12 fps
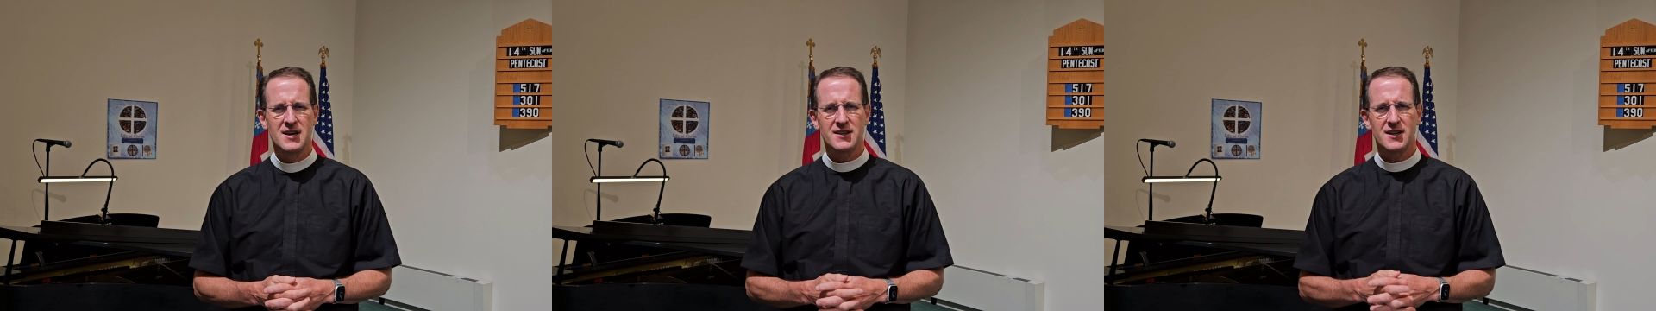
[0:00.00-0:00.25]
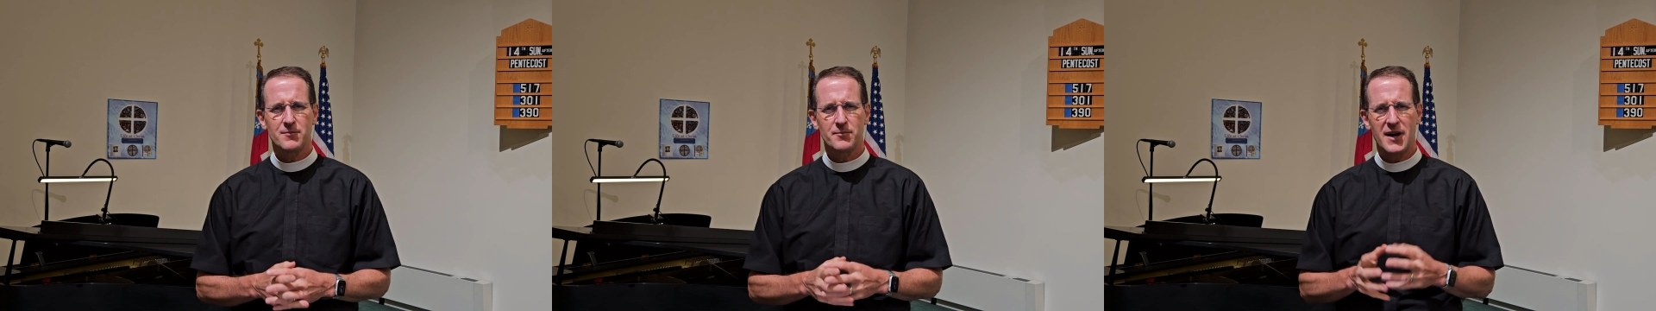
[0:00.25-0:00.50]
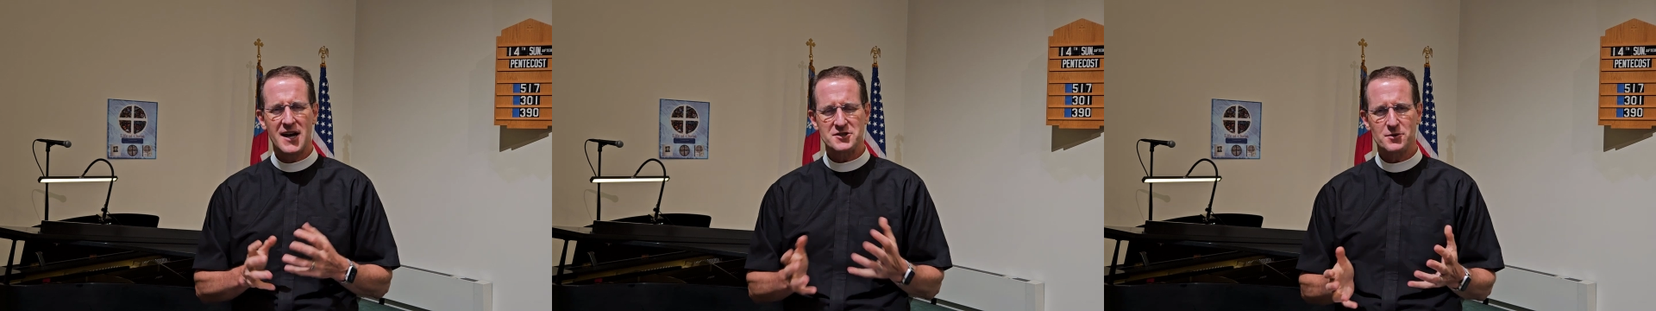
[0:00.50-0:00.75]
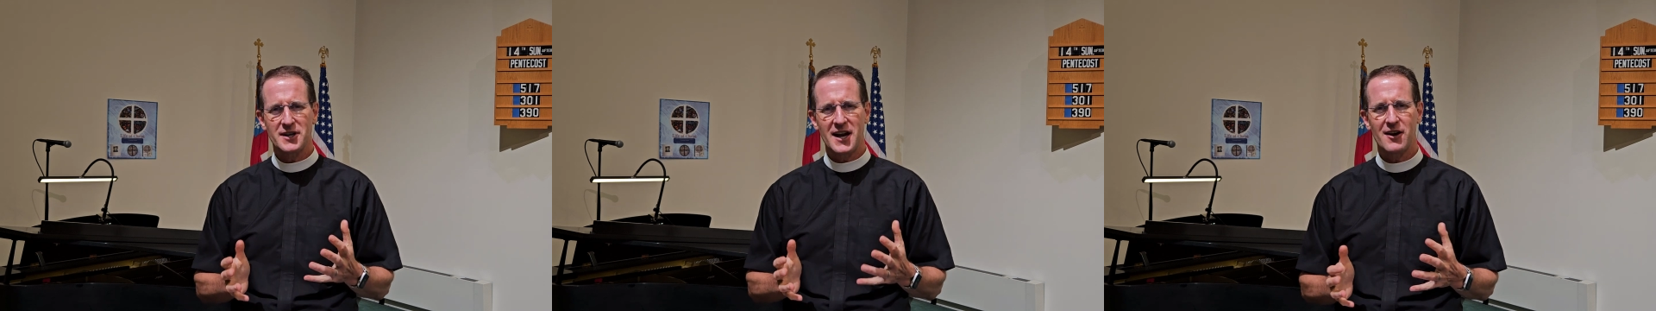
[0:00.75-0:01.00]
The
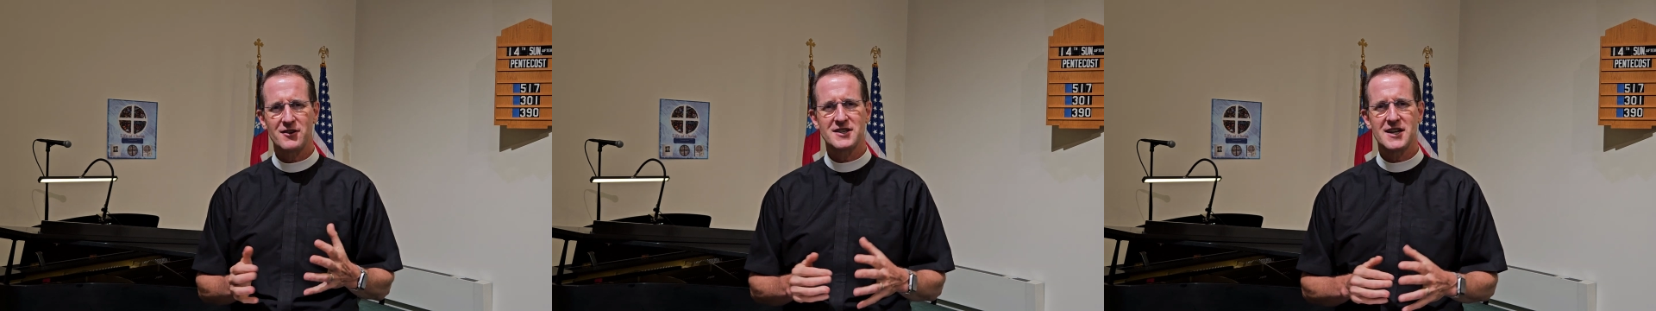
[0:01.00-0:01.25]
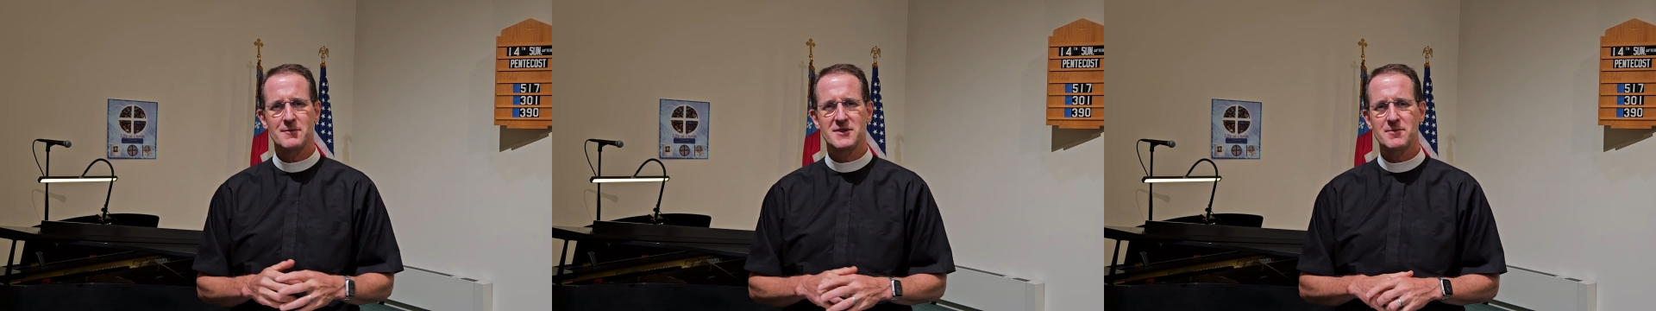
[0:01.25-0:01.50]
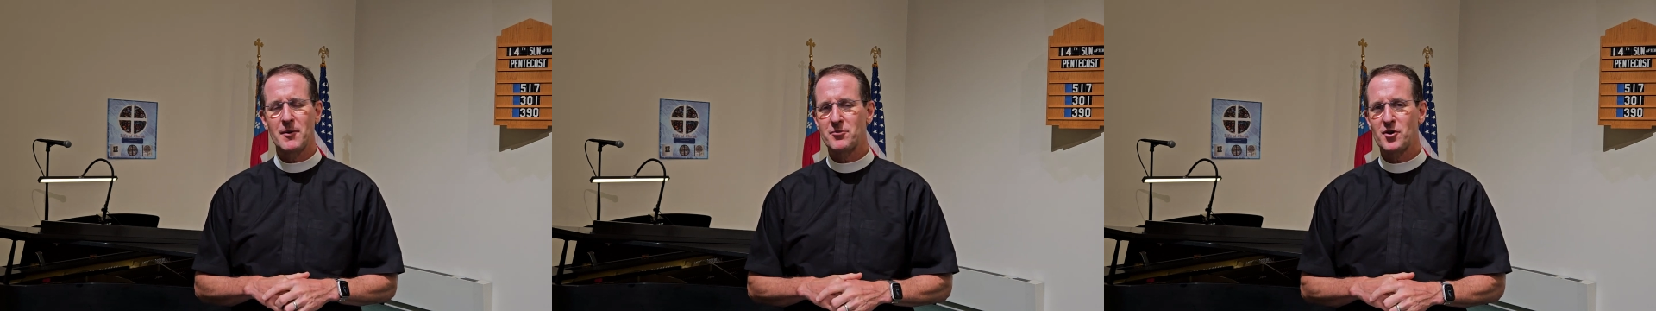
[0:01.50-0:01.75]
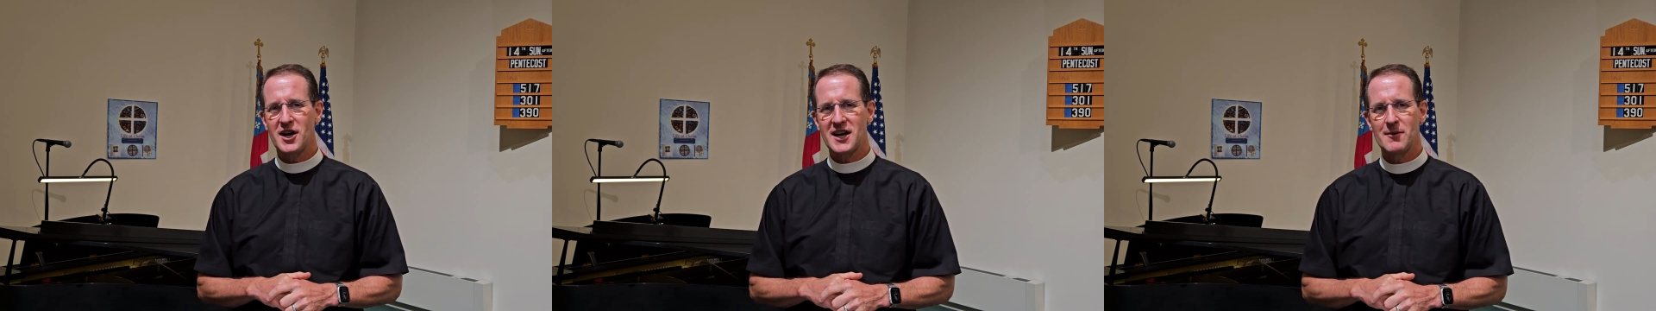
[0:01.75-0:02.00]
pastoral care team has been
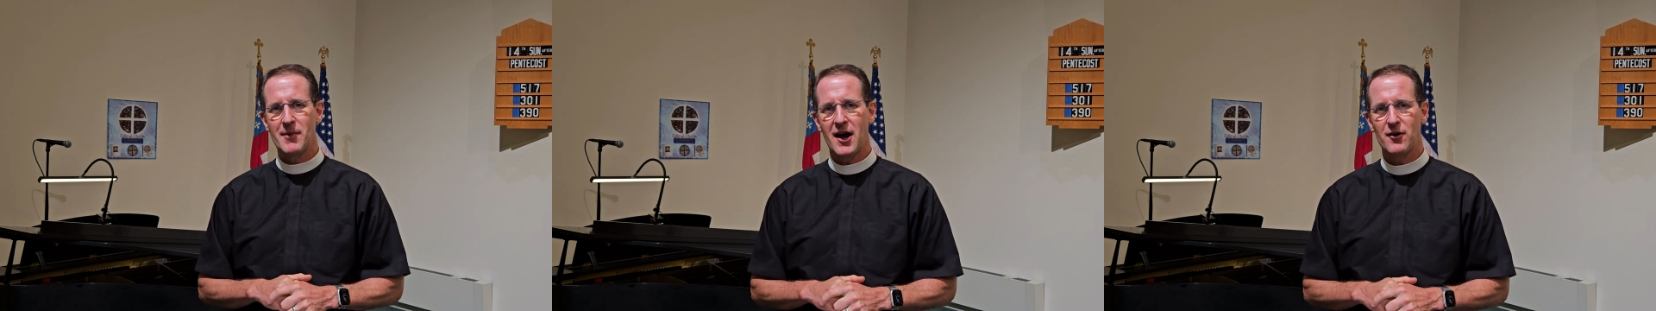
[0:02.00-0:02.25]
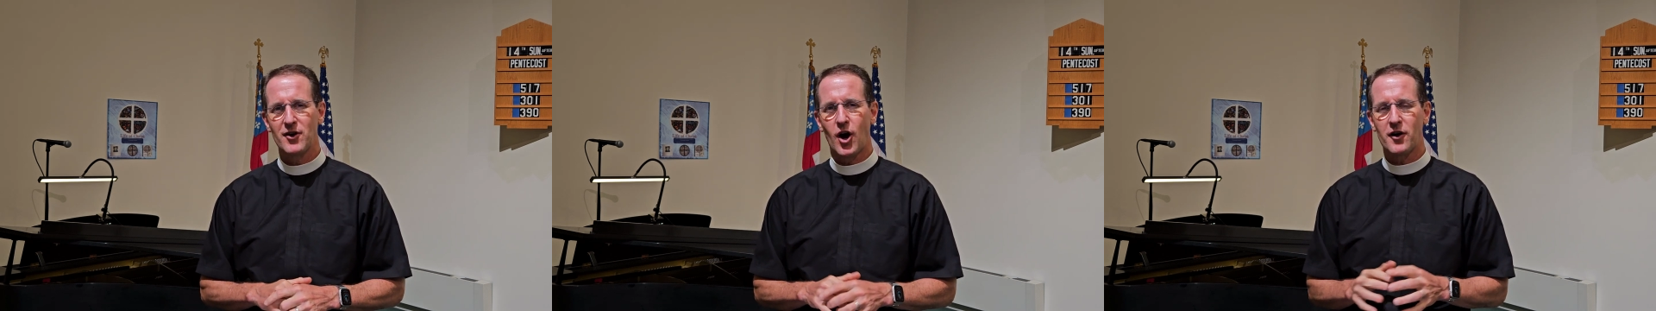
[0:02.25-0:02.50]
praying about